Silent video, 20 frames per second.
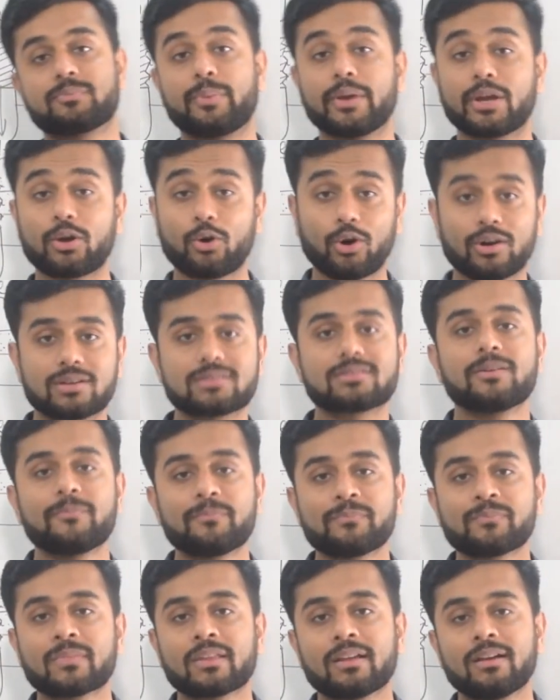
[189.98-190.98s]
because
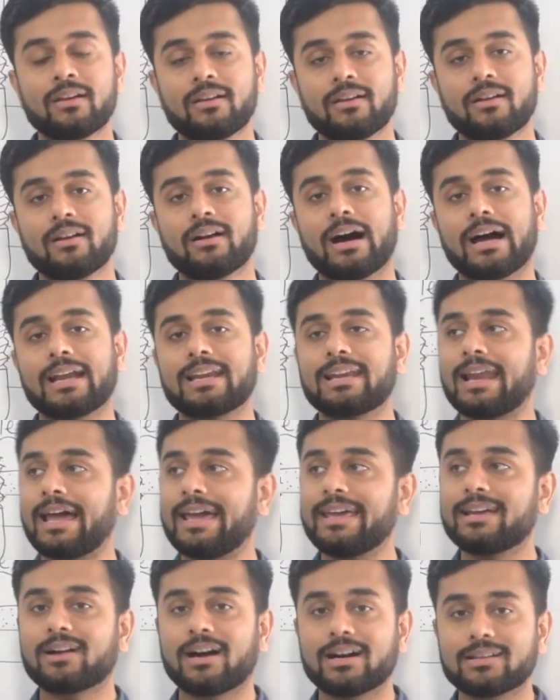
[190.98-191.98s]

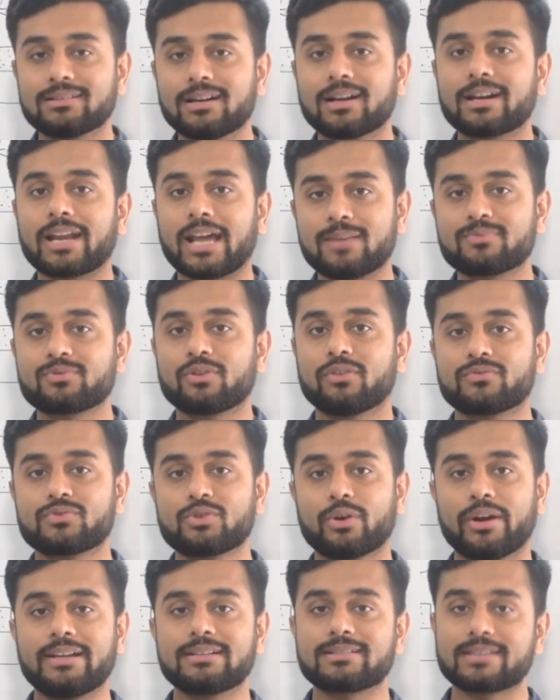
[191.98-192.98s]
unlike other types of
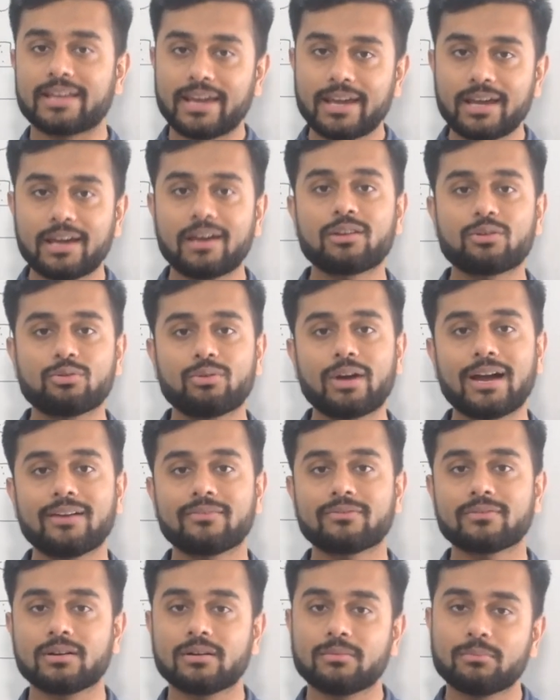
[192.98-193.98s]
joints, here you have
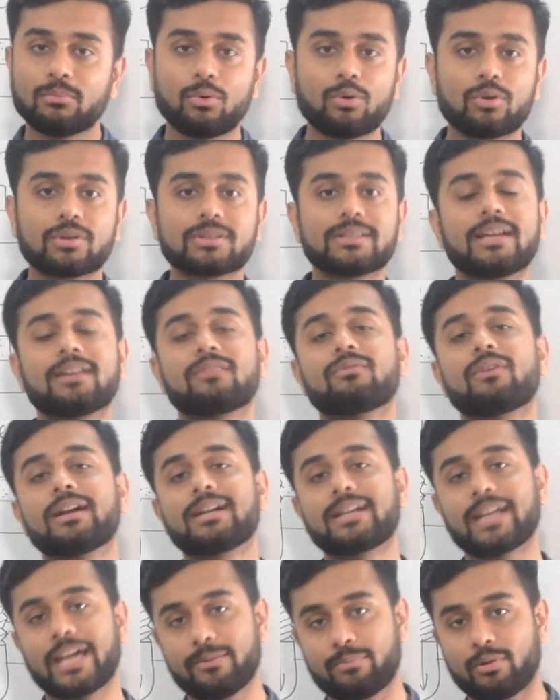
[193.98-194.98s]
more than
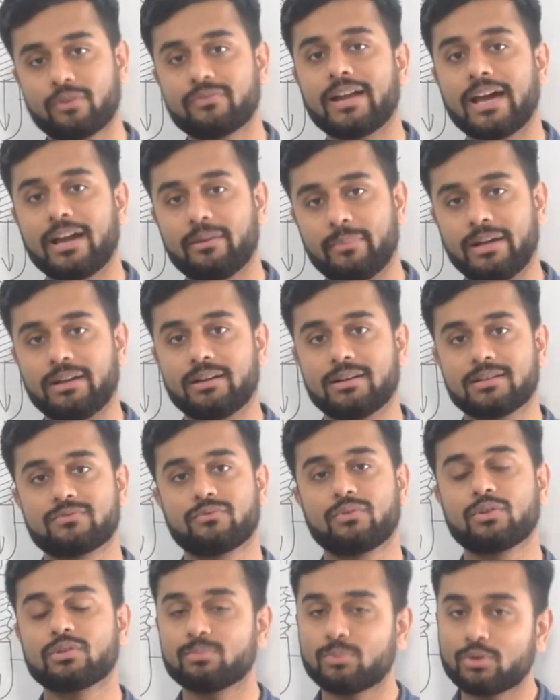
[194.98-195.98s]
one type of diameters,
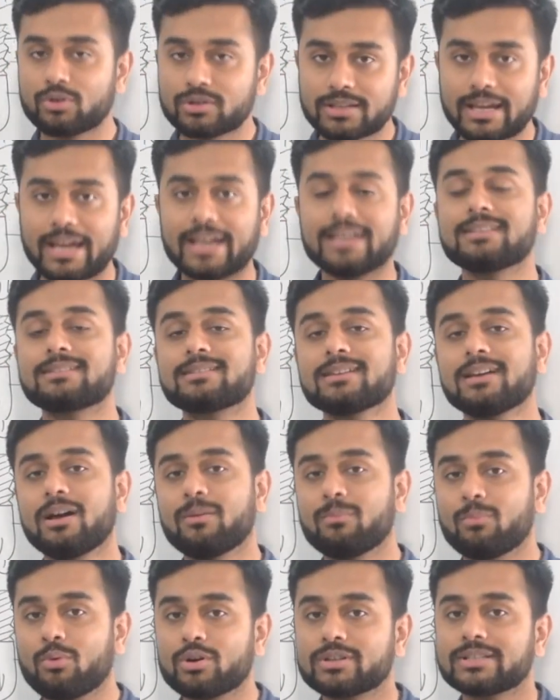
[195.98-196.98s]
one more, hence
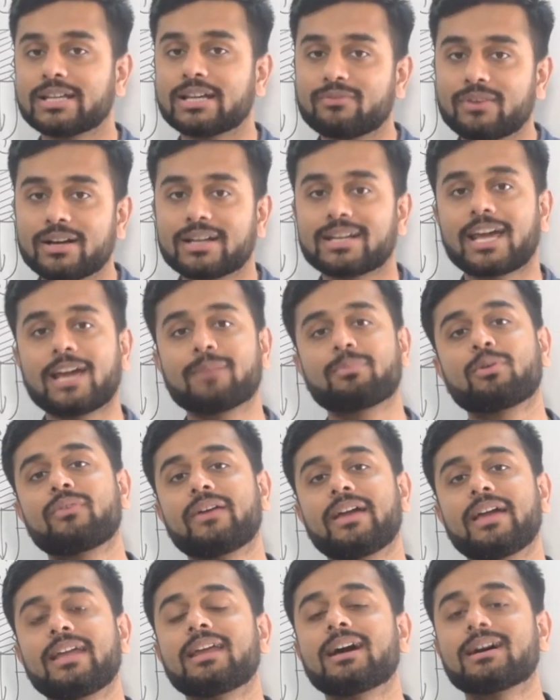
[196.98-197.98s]
more than one type of
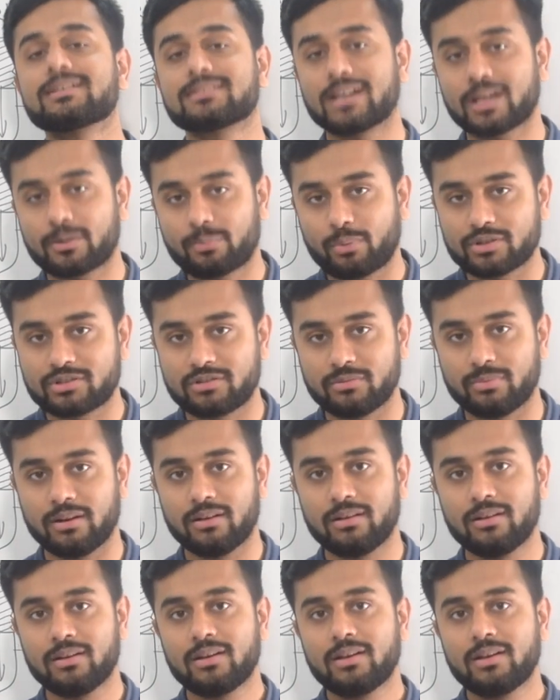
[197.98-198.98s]
areas are possible.